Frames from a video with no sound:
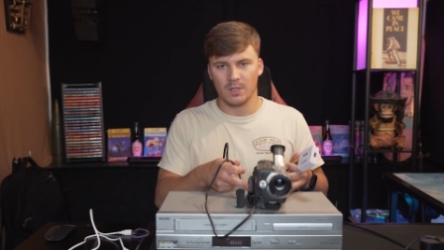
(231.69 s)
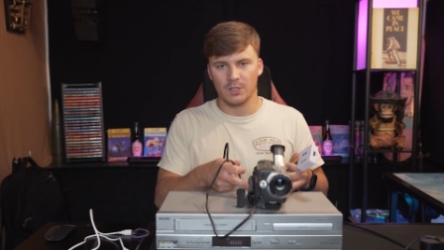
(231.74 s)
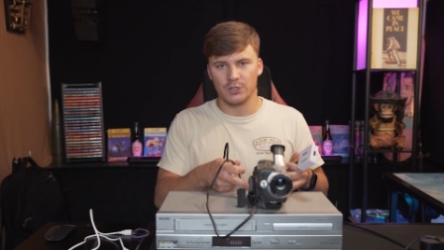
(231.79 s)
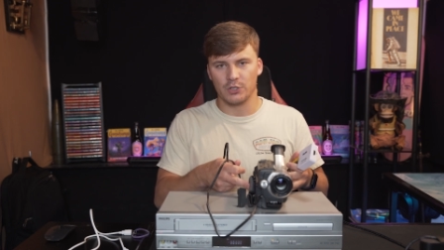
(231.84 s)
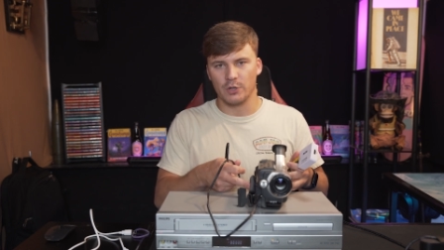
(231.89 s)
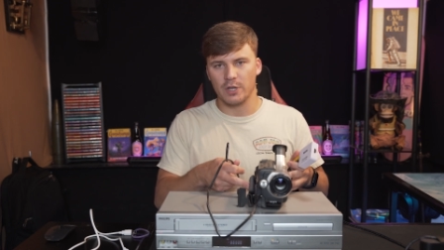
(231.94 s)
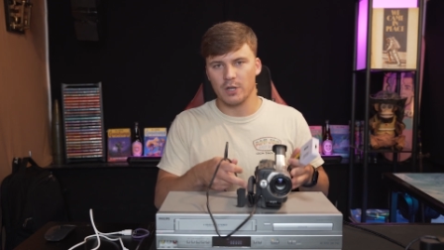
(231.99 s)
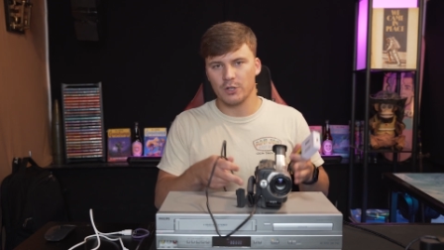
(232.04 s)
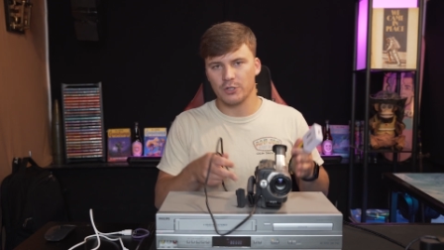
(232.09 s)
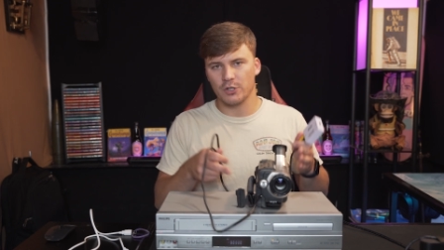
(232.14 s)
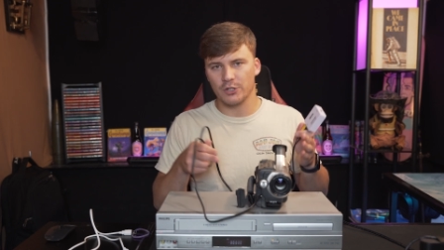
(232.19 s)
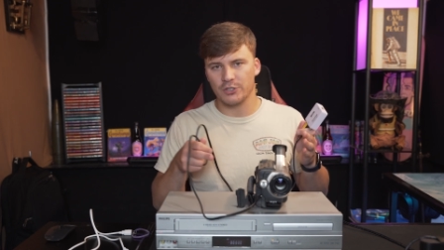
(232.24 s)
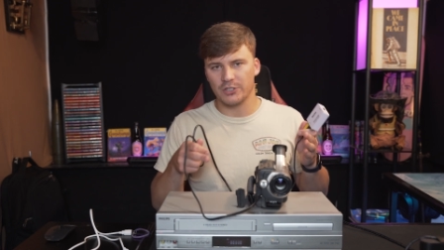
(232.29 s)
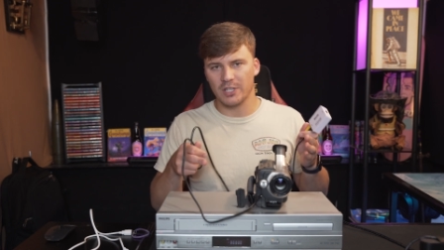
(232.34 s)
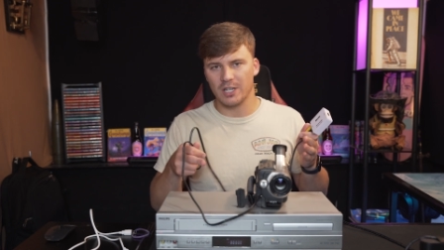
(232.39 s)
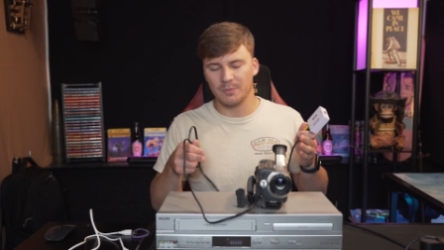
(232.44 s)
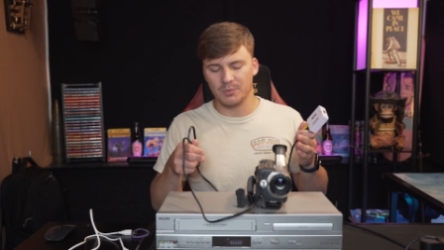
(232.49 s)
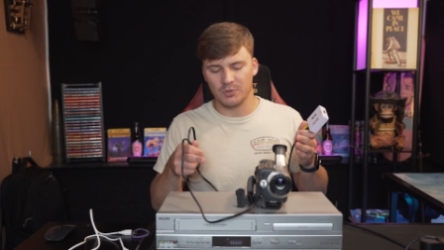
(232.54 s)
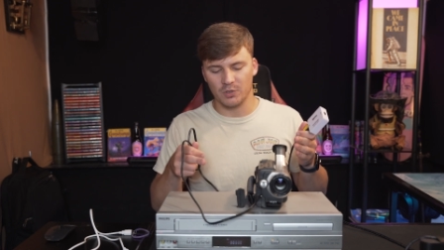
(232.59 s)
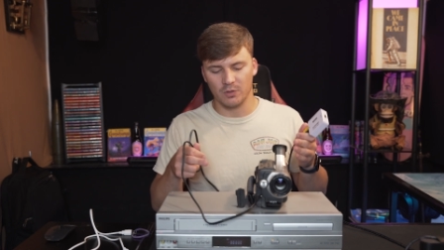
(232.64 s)
So here's our
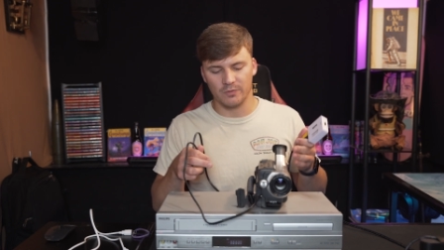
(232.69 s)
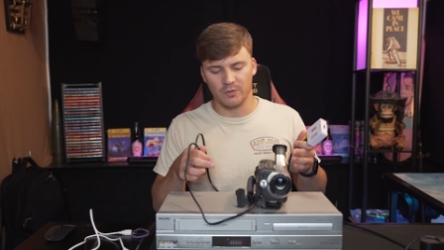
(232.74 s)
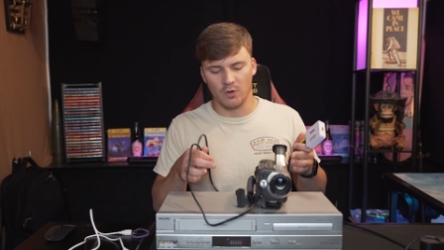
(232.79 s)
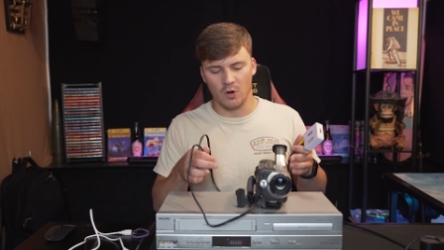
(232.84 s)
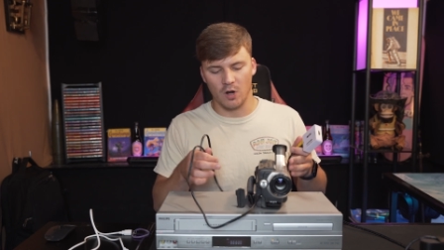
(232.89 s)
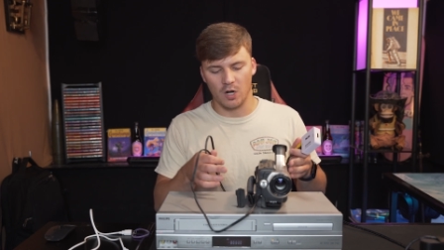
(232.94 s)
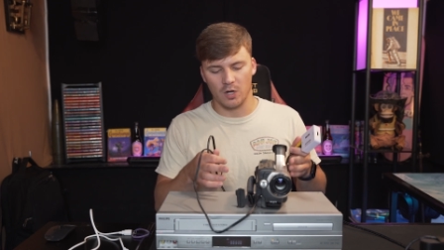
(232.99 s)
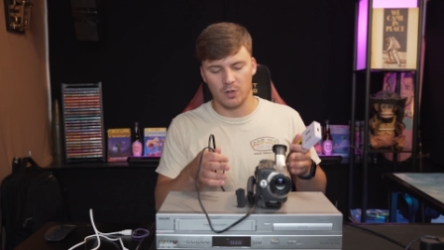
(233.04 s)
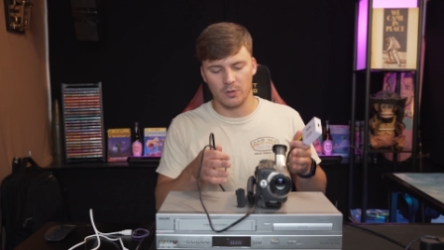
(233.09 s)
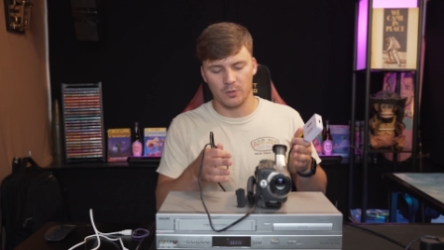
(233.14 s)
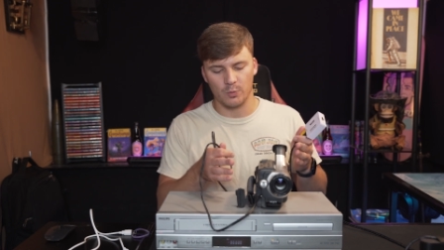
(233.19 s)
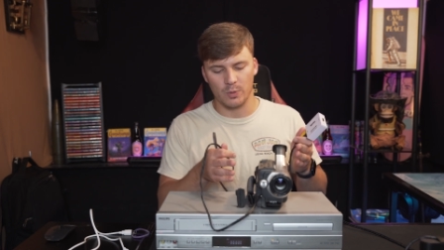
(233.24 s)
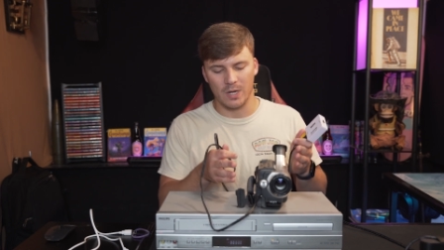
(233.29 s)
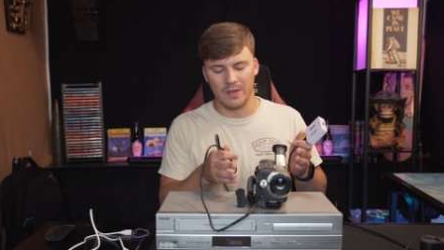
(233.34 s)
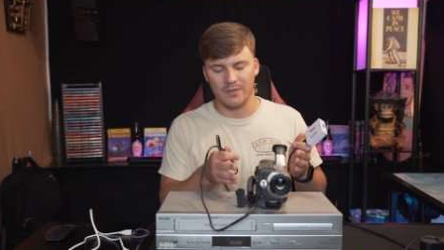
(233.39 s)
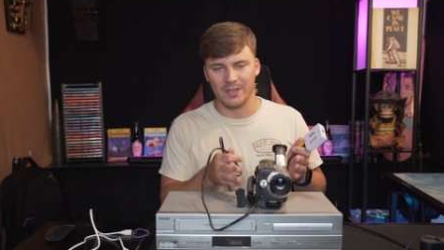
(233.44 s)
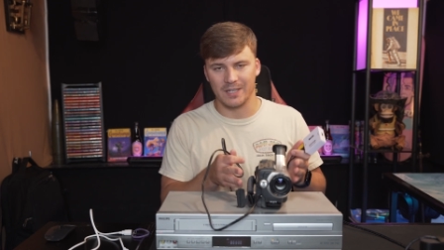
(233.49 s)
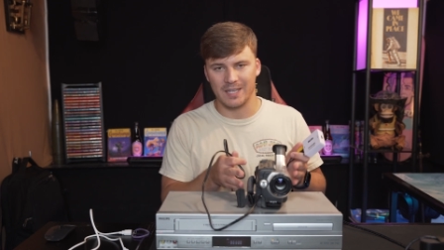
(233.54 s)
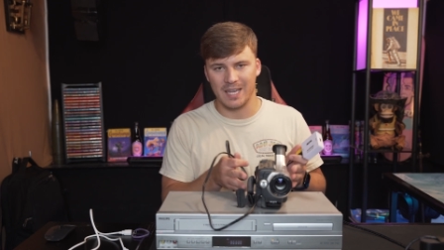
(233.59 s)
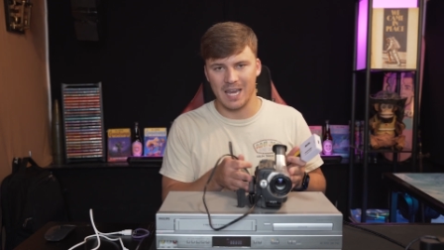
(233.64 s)
setup so far. We
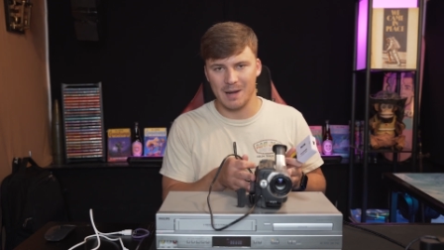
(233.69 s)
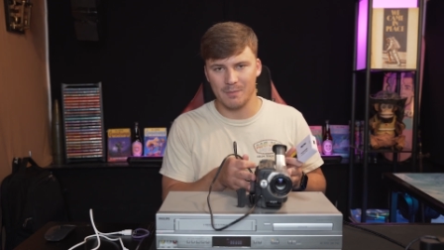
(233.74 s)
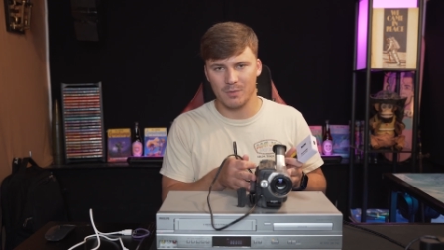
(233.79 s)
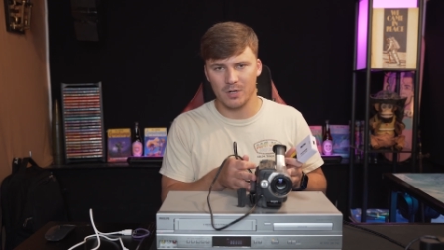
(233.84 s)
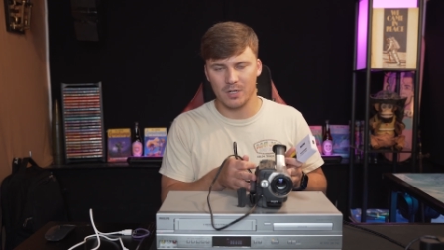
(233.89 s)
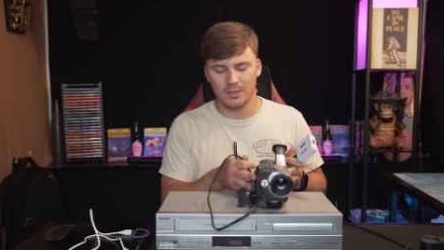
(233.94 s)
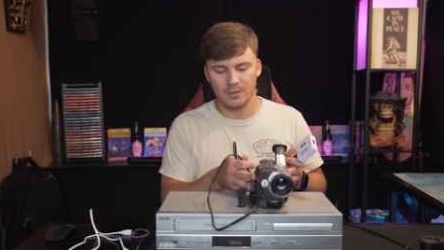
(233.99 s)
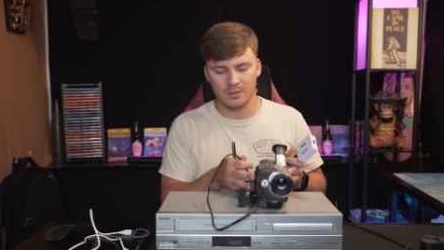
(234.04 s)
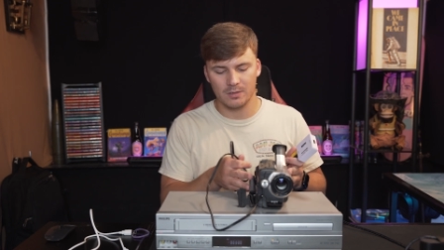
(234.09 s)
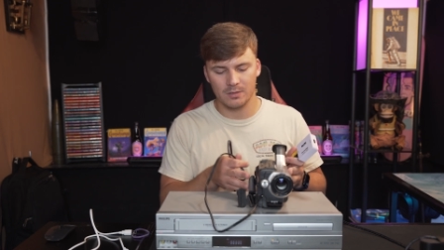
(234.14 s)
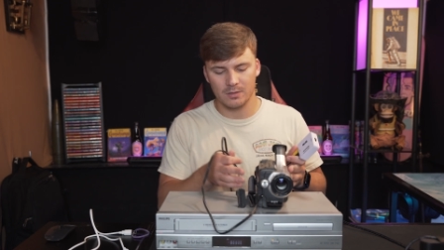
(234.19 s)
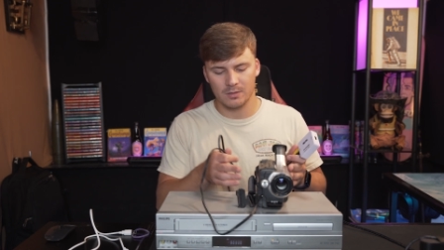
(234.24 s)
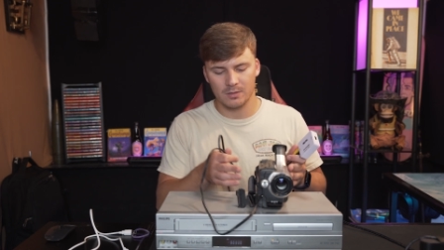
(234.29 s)
have the camera